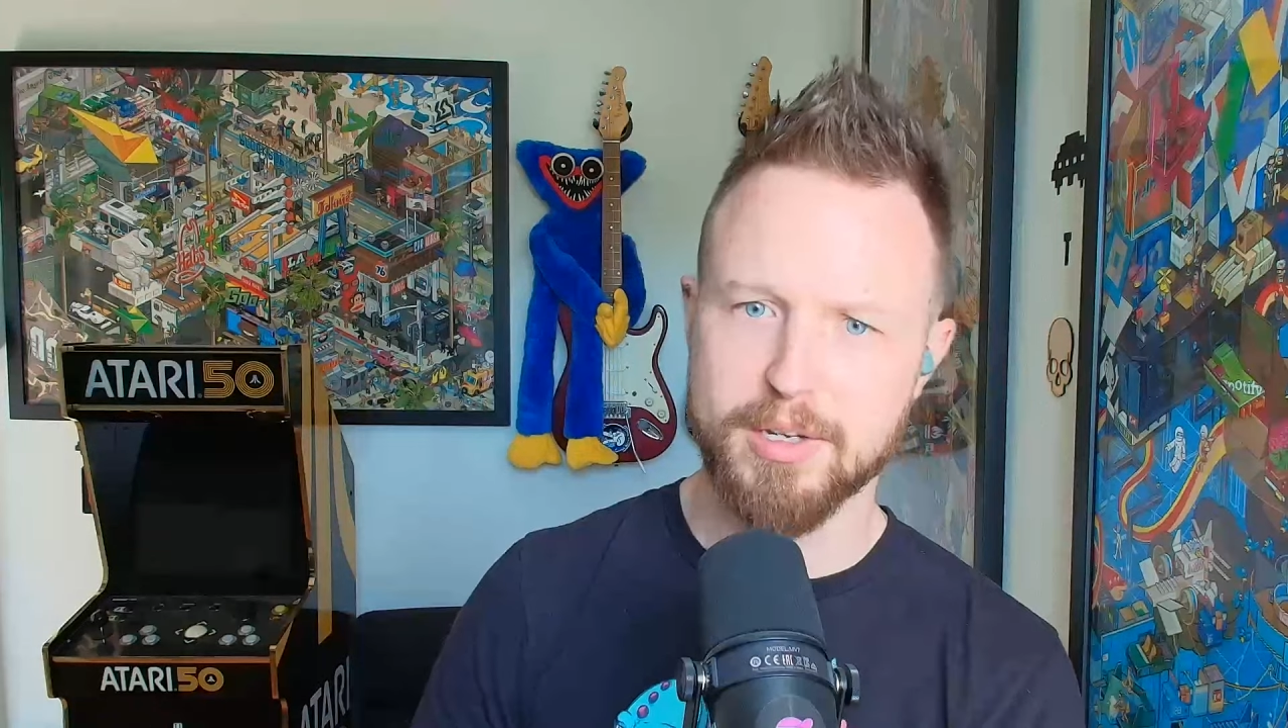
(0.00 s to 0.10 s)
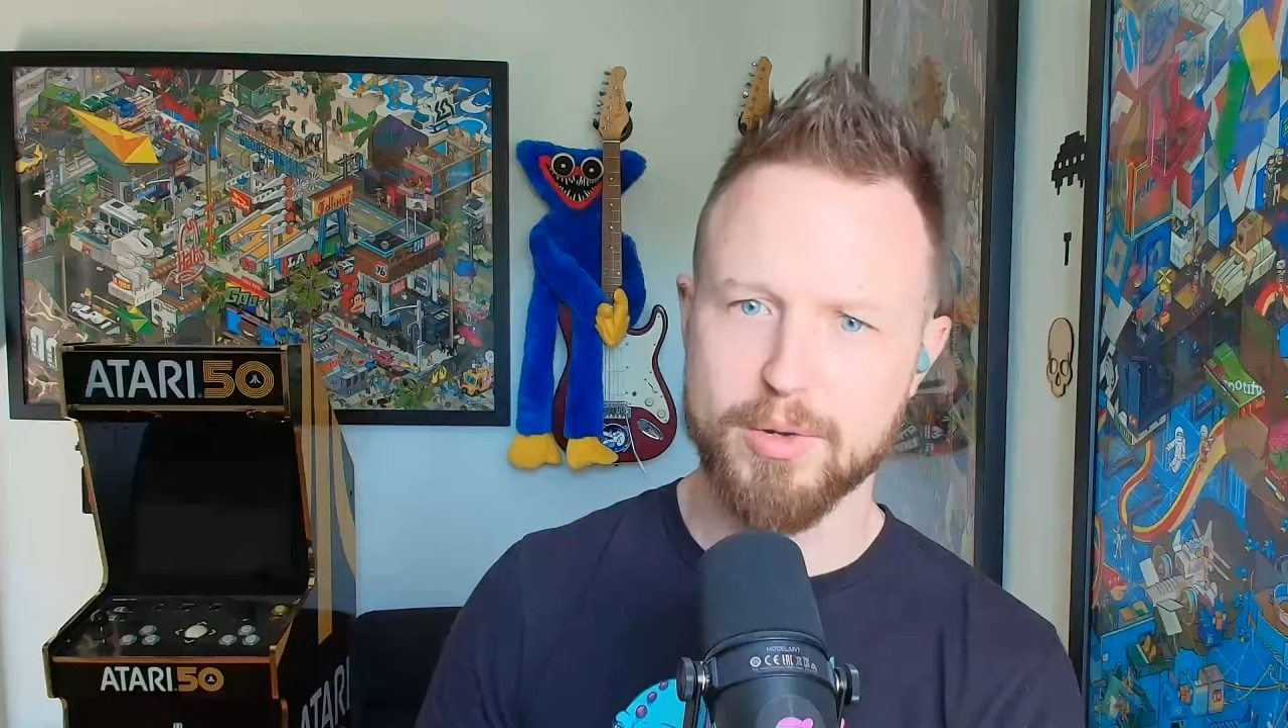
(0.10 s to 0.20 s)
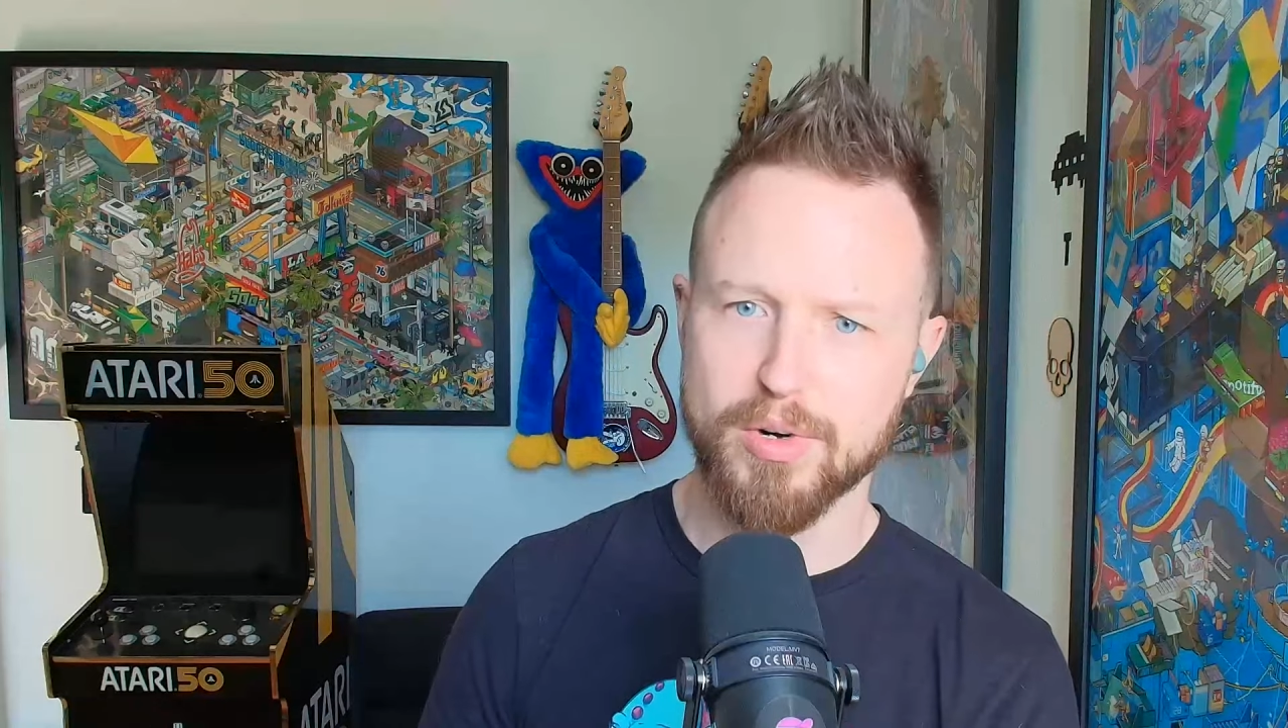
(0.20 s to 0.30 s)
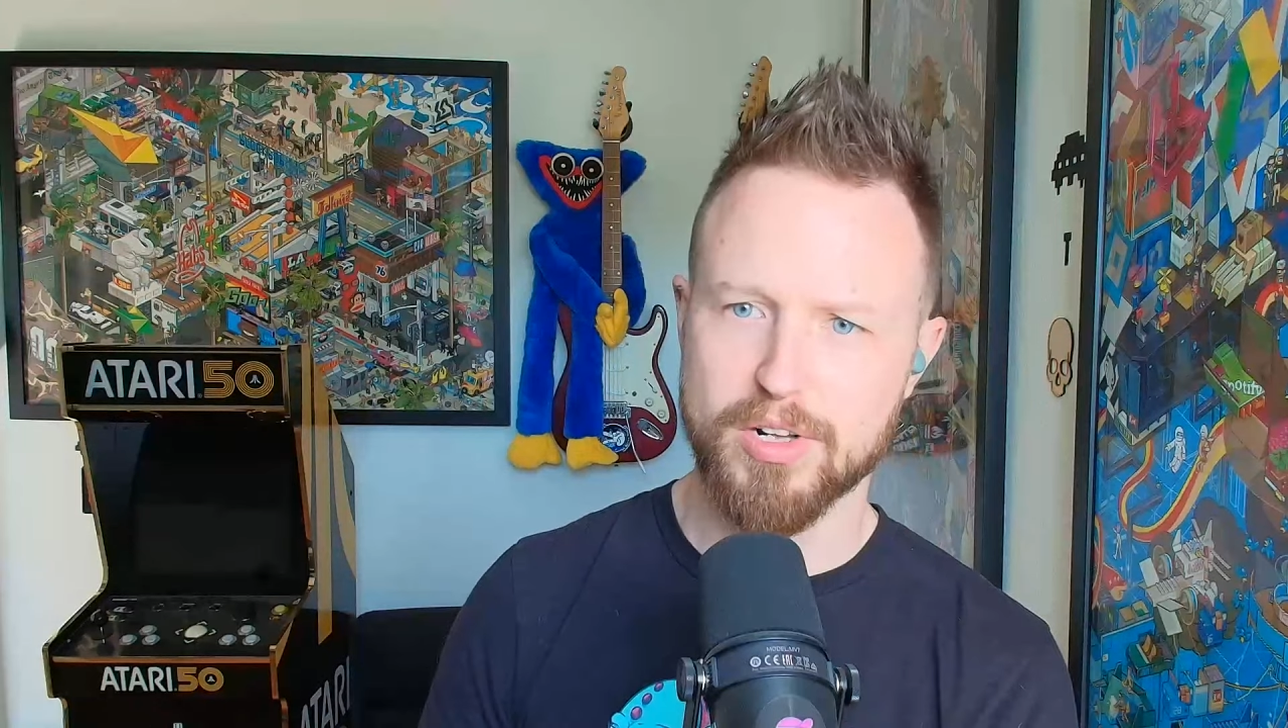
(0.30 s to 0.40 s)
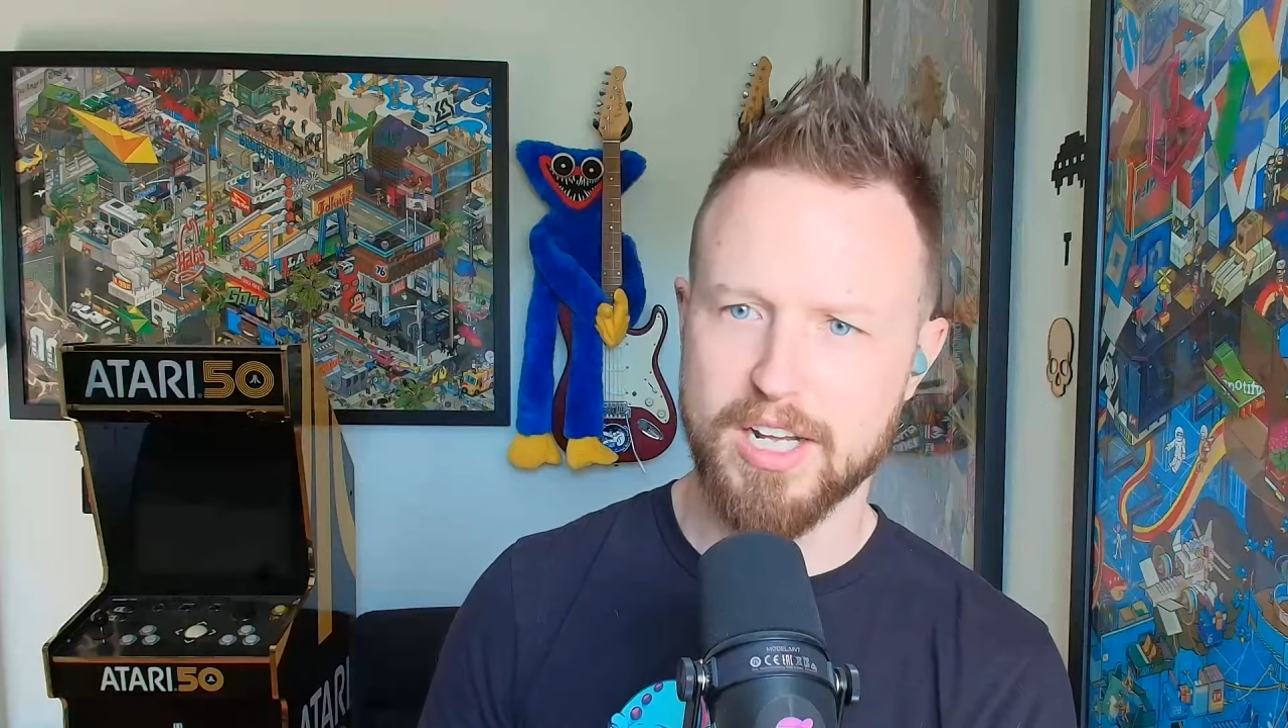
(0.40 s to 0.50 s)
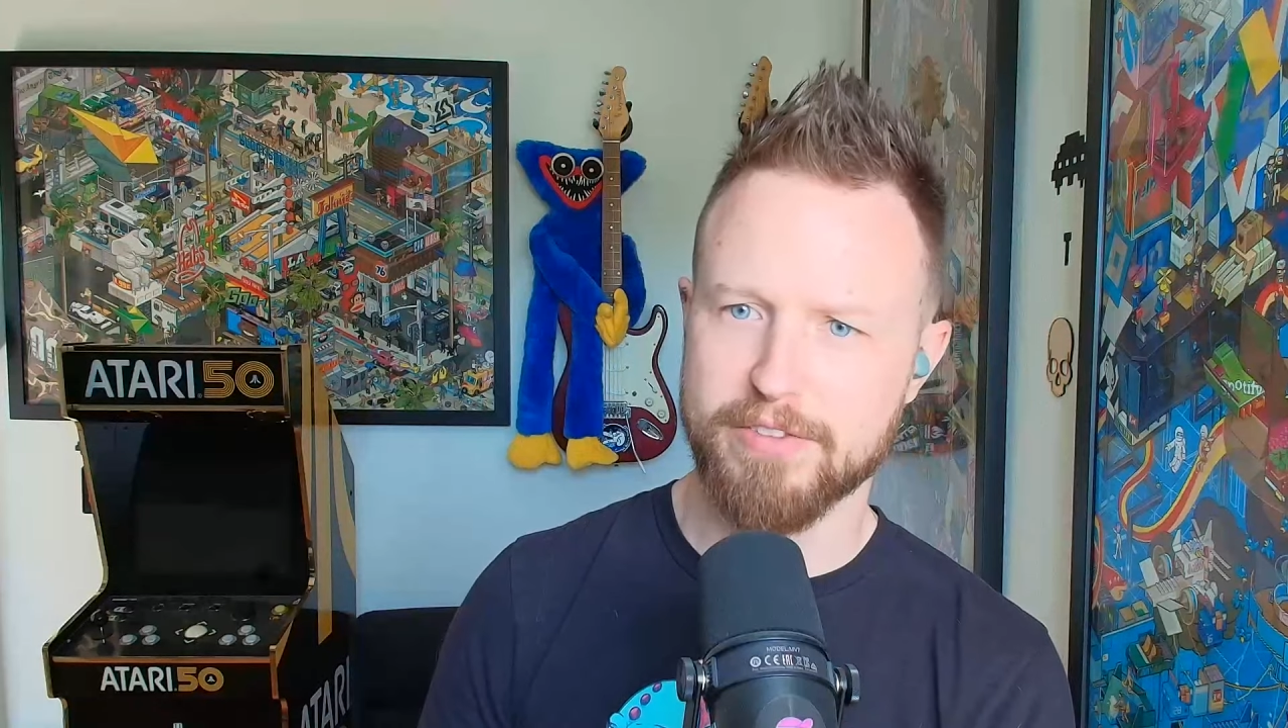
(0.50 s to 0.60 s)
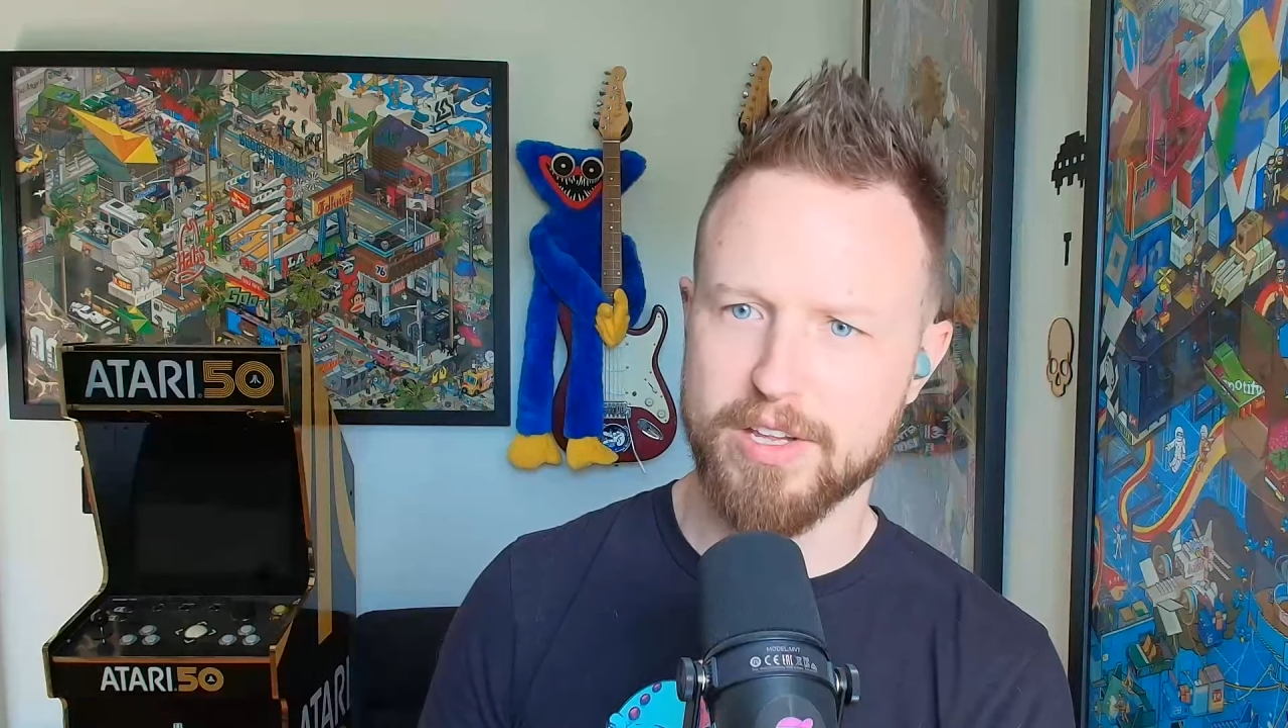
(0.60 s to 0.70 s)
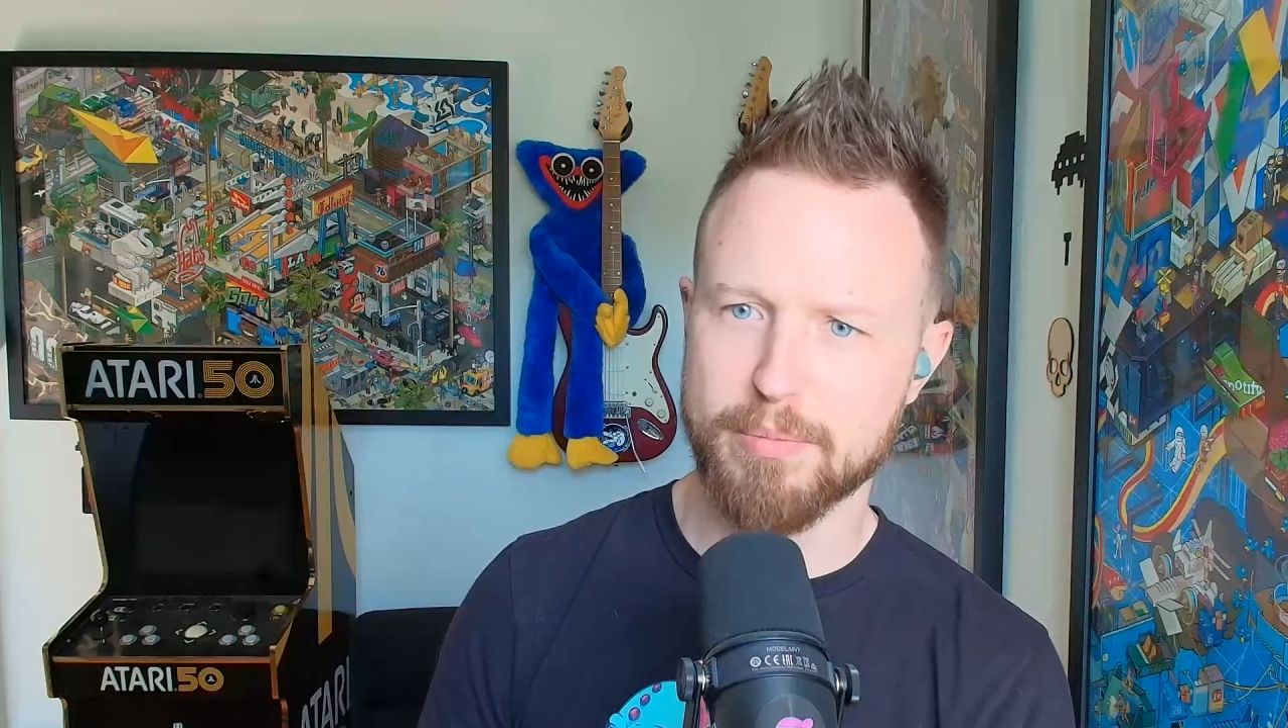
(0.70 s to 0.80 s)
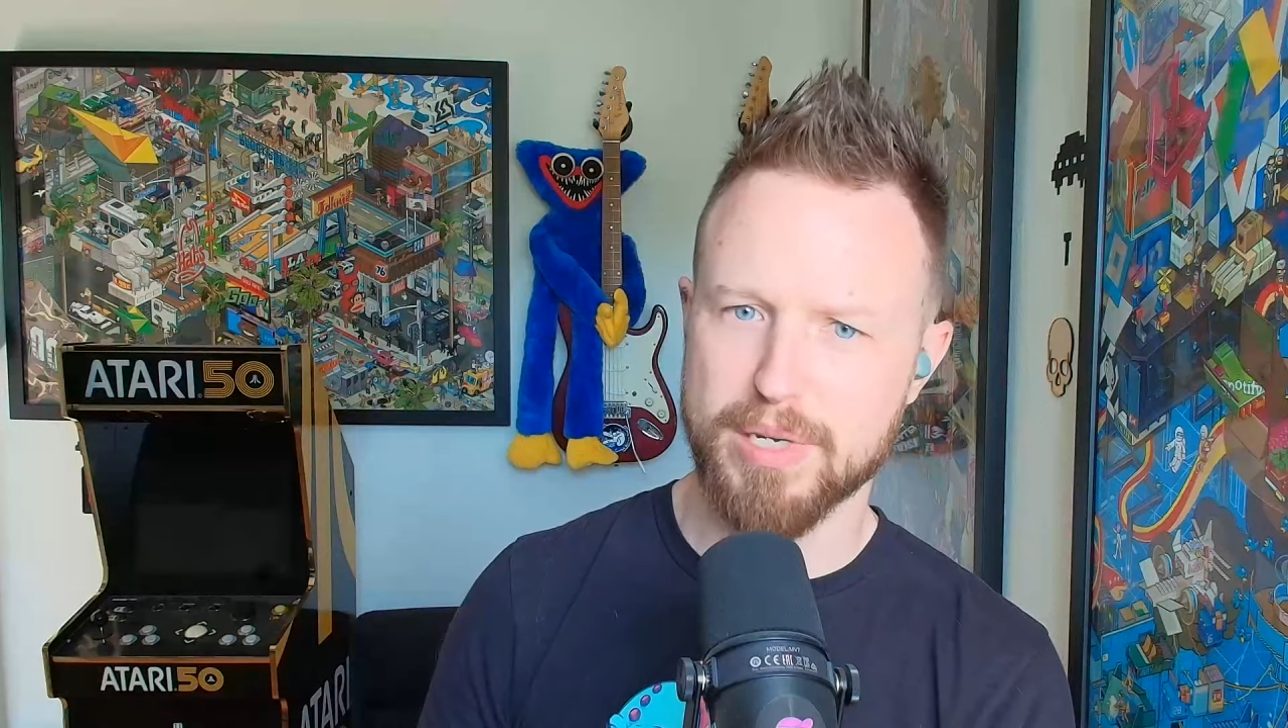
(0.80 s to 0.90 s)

where a lot of other